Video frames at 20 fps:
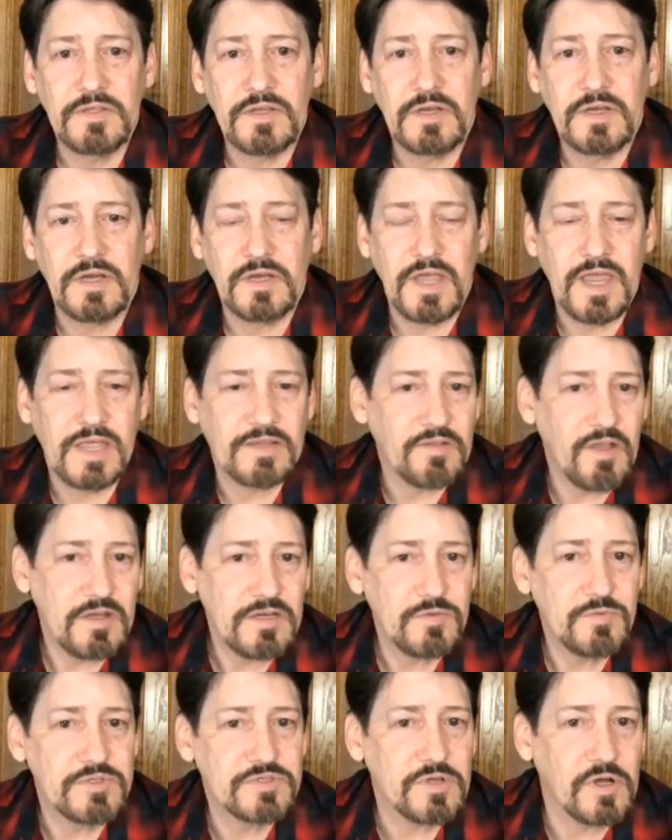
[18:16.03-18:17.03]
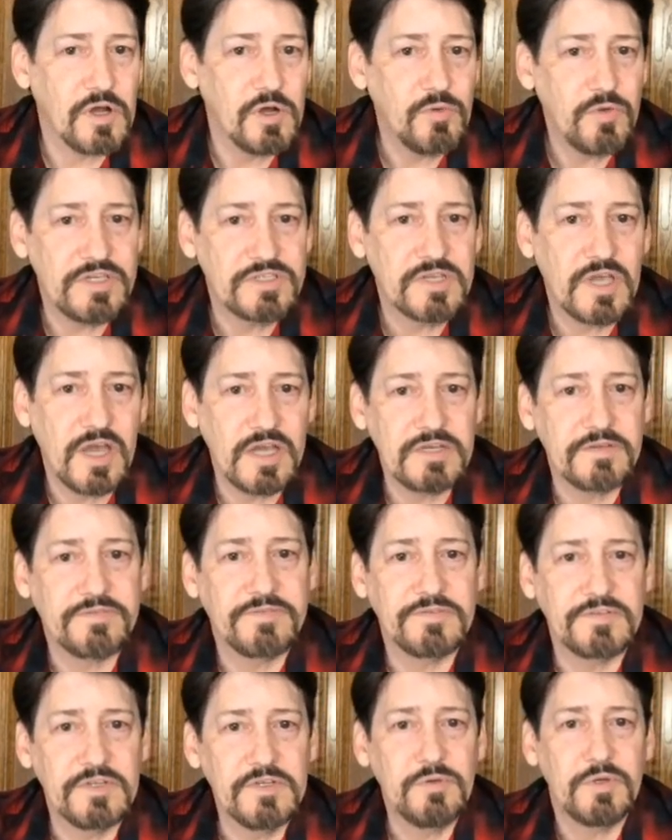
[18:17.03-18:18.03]
And Lana was always kind of
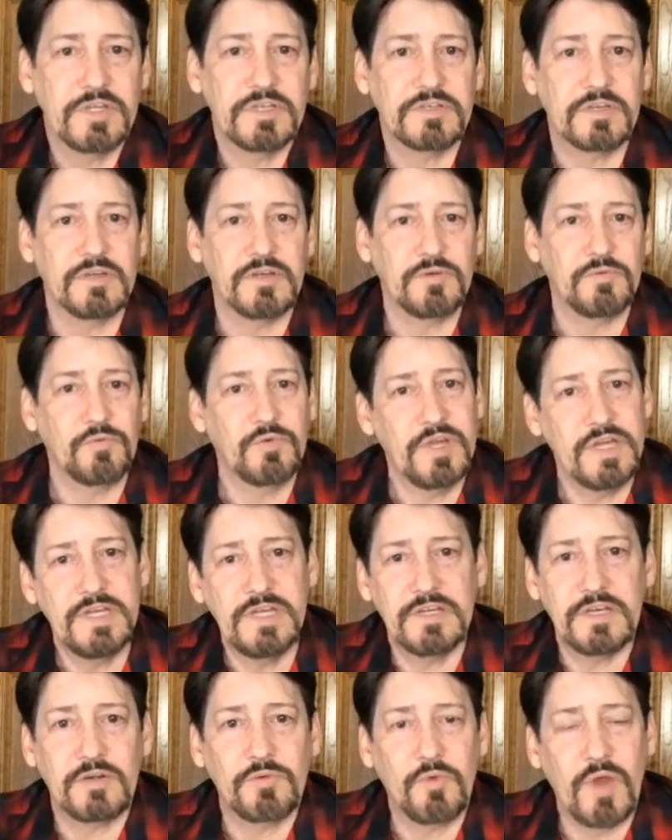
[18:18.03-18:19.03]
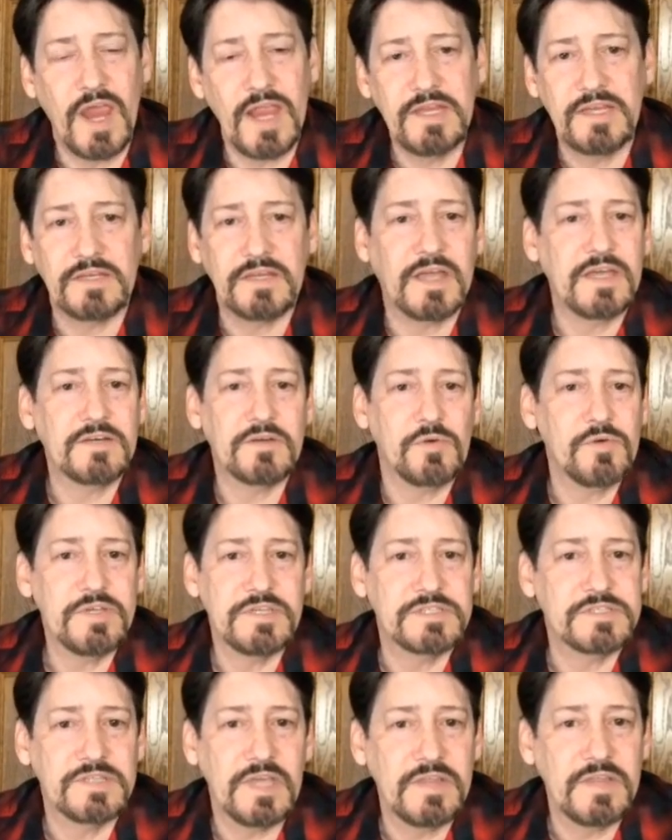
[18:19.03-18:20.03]
fluent reading and writing. I had
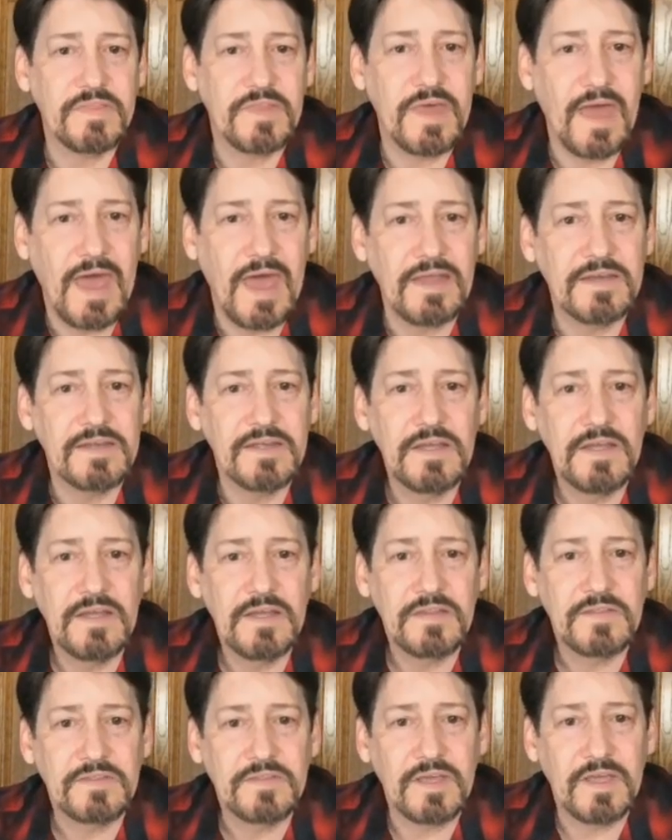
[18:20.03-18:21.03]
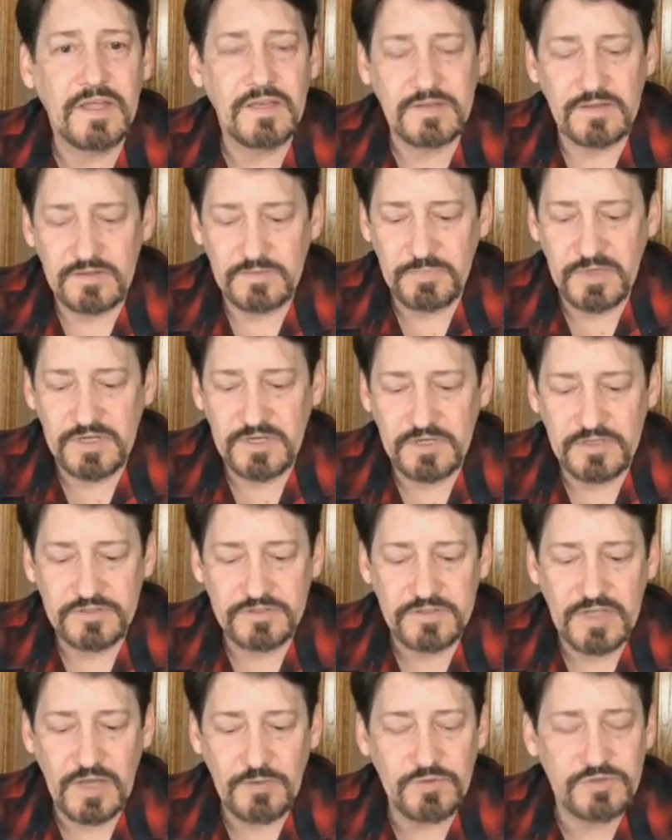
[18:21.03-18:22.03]
always said that
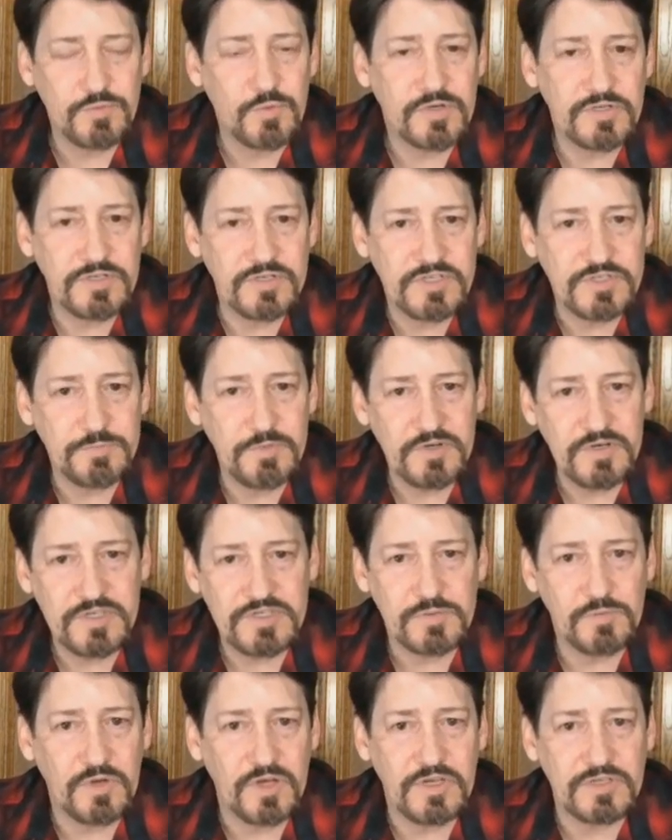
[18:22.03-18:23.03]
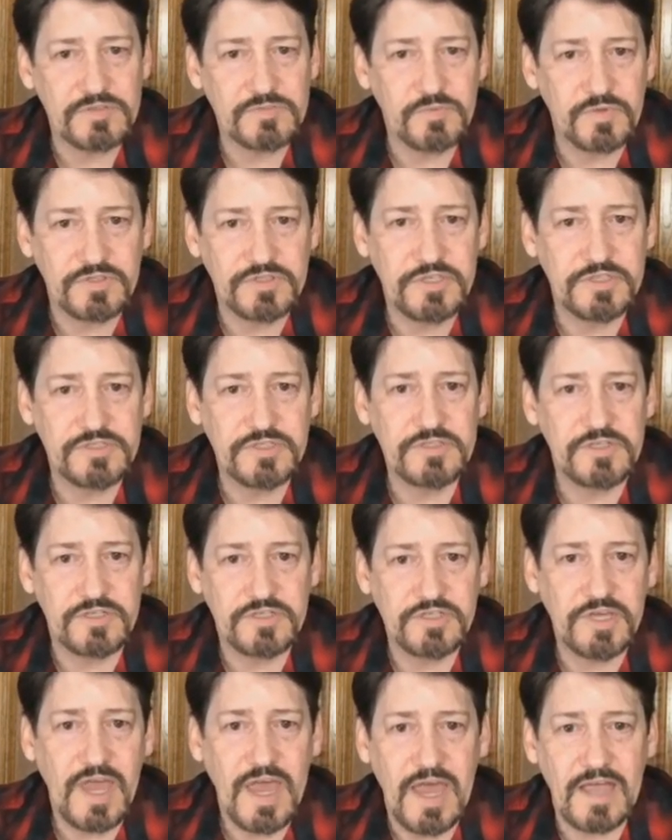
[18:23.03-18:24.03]
because that was what her experience was. When she's in the
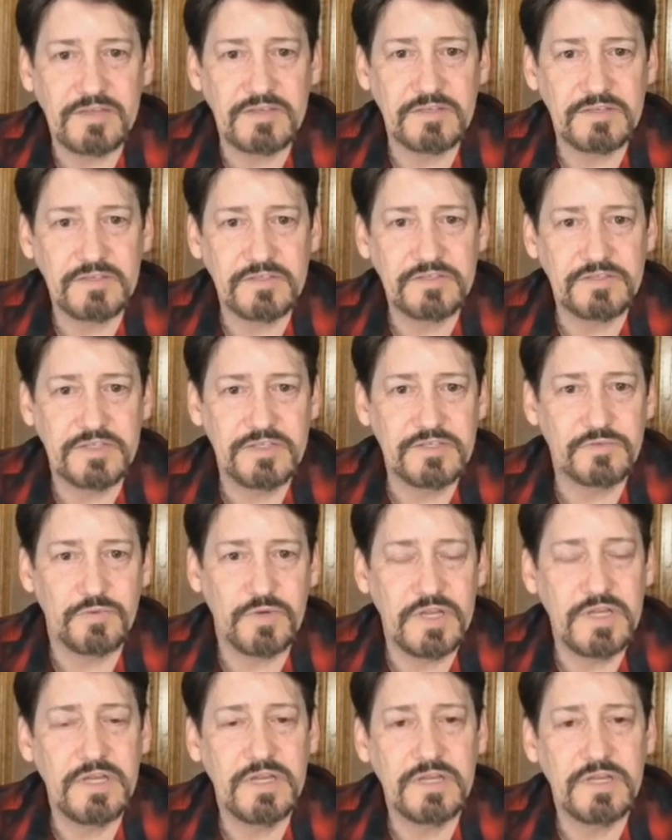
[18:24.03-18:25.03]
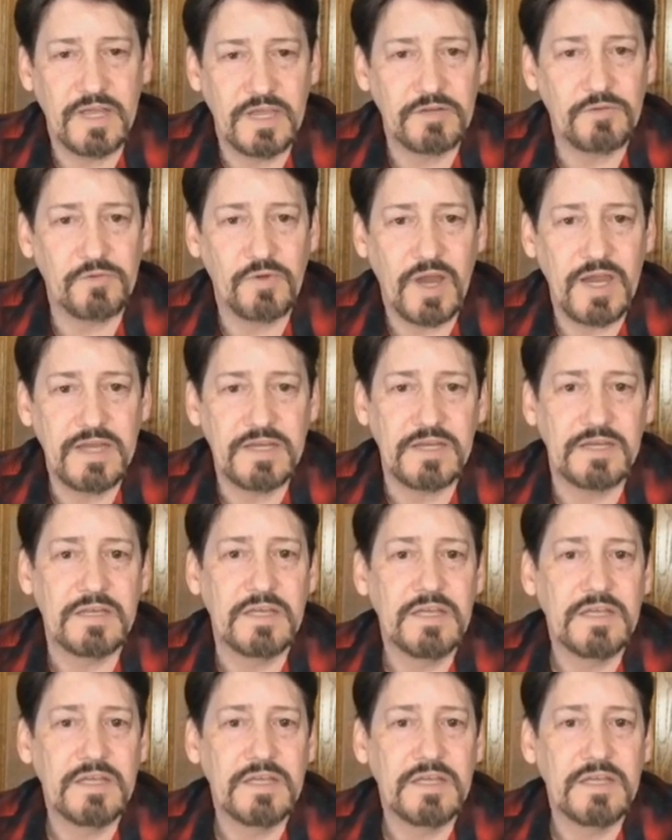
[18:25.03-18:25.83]
chat, she's reading and writing.